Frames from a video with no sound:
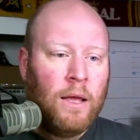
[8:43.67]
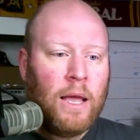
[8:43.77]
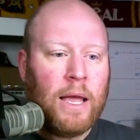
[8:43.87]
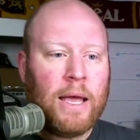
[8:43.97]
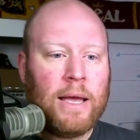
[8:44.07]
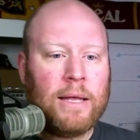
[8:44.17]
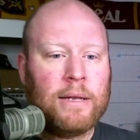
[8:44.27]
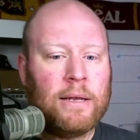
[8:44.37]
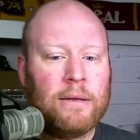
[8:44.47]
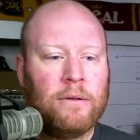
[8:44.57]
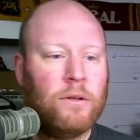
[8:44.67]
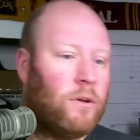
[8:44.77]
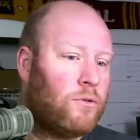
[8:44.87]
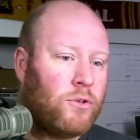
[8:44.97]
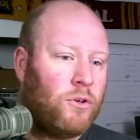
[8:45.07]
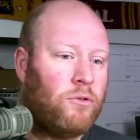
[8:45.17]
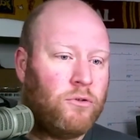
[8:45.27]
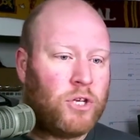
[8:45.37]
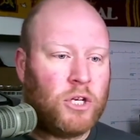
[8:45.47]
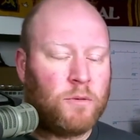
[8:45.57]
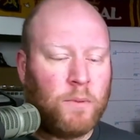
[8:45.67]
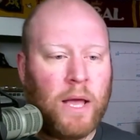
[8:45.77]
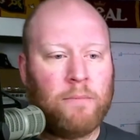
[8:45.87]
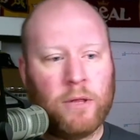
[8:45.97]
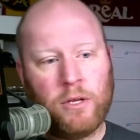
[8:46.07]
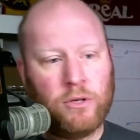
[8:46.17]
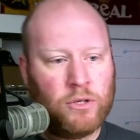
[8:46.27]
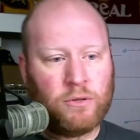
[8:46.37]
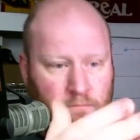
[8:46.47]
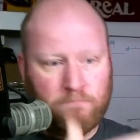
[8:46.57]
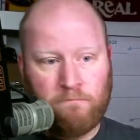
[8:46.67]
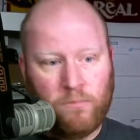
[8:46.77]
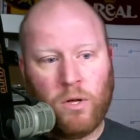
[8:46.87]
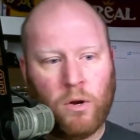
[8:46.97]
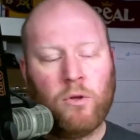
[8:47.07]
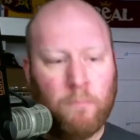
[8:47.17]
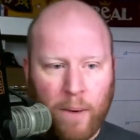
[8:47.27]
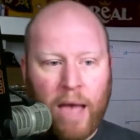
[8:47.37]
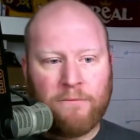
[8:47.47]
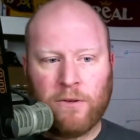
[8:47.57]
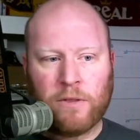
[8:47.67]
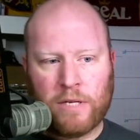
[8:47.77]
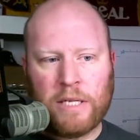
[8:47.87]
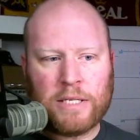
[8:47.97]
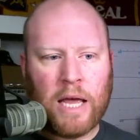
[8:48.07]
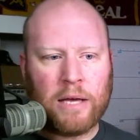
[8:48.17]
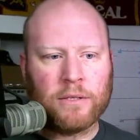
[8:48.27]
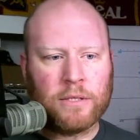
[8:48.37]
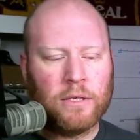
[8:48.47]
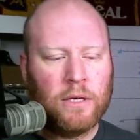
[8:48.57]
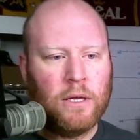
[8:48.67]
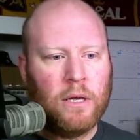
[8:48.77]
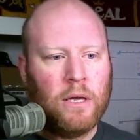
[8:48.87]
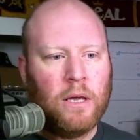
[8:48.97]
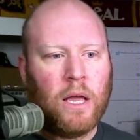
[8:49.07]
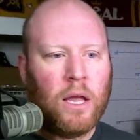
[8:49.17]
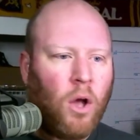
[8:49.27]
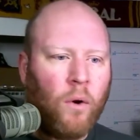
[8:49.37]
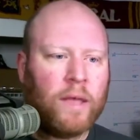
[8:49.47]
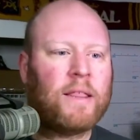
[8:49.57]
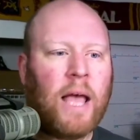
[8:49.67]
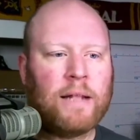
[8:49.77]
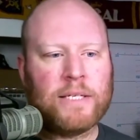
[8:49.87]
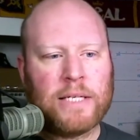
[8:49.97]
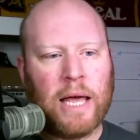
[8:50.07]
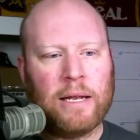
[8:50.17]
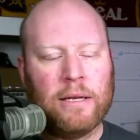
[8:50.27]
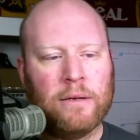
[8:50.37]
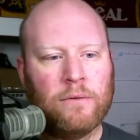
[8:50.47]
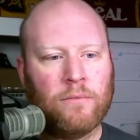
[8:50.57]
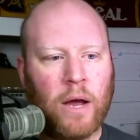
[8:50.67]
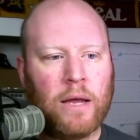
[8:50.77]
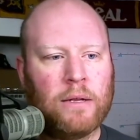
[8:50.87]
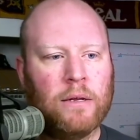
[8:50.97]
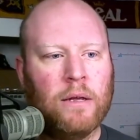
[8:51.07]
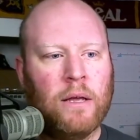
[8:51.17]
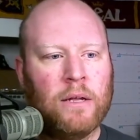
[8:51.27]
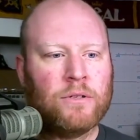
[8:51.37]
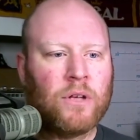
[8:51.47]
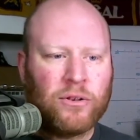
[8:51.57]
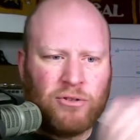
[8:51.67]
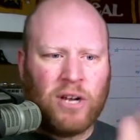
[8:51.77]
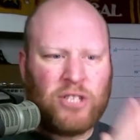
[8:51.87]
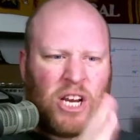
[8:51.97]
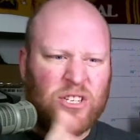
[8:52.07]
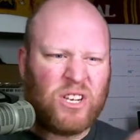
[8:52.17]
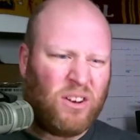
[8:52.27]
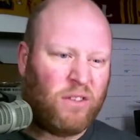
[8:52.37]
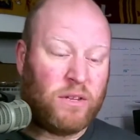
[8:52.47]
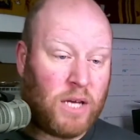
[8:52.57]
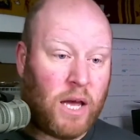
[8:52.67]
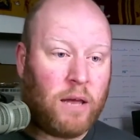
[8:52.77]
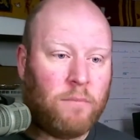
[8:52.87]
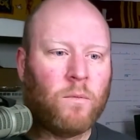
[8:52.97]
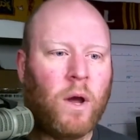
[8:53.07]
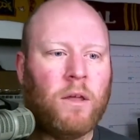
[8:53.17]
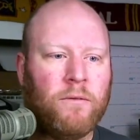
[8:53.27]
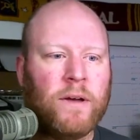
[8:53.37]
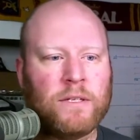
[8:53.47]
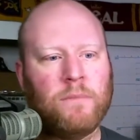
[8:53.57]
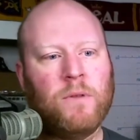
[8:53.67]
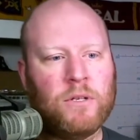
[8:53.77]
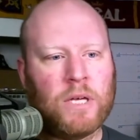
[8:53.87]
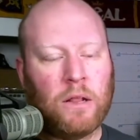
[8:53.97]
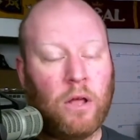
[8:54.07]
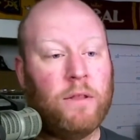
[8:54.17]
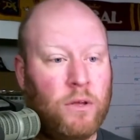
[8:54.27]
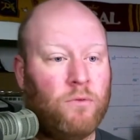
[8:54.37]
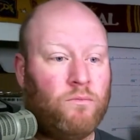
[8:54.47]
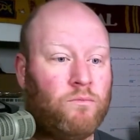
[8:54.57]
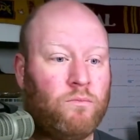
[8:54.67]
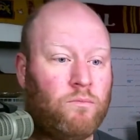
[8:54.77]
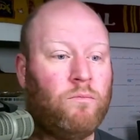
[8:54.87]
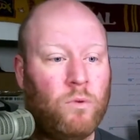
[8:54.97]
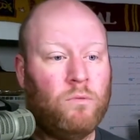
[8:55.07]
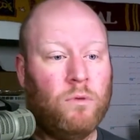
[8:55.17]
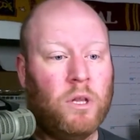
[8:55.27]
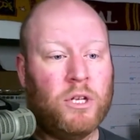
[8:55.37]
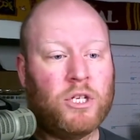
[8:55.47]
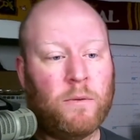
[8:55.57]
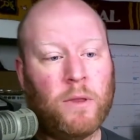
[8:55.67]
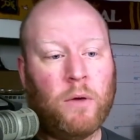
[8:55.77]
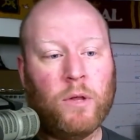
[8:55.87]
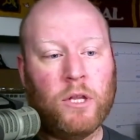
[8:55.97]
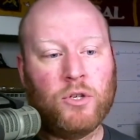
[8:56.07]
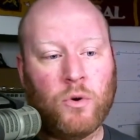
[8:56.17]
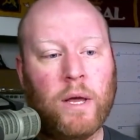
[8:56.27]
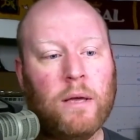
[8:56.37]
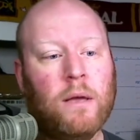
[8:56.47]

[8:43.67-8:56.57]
And, so you change your plan, but then you just, you backfill the details and go get that instead, right? And as long as you're not changing it all the time, right? You find something you settle on that you legitimately will enjoy,